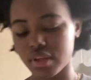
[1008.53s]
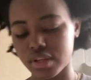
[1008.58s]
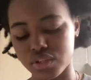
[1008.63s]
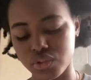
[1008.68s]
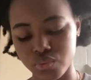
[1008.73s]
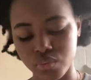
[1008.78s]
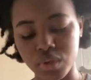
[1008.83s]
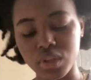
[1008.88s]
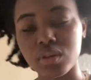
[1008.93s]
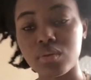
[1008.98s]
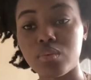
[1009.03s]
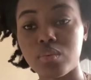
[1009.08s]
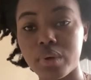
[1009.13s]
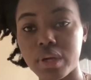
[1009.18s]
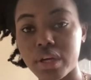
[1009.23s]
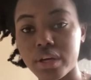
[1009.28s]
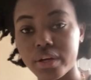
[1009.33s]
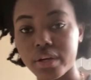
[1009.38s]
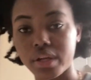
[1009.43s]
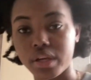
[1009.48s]
really
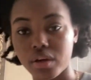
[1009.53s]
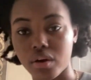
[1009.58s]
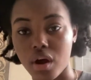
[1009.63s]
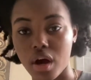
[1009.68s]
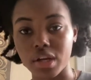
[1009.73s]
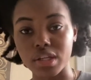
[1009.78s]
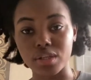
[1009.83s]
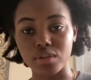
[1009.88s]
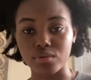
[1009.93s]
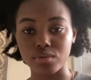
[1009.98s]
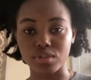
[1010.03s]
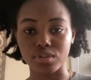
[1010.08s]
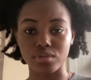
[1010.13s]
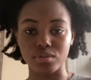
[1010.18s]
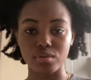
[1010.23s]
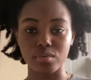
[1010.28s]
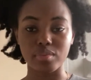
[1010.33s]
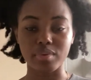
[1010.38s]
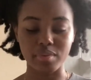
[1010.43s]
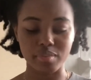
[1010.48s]
weird here on
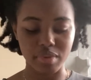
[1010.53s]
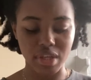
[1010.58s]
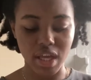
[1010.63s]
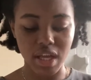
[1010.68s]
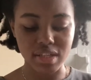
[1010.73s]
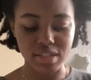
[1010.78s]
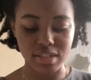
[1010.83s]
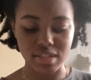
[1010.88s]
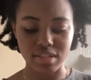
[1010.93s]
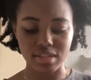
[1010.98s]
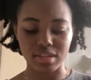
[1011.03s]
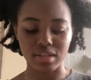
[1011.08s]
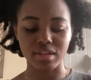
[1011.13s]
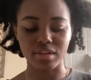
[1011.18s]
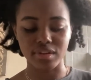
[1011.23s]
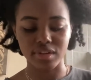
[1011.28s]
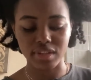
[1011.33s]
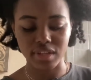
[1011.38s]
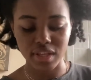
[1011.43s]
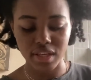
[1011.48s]
YouTube because it's
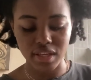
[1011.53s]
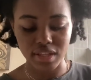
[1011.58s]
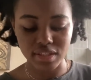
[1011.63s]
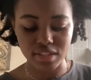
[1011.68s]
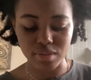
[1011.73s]
literally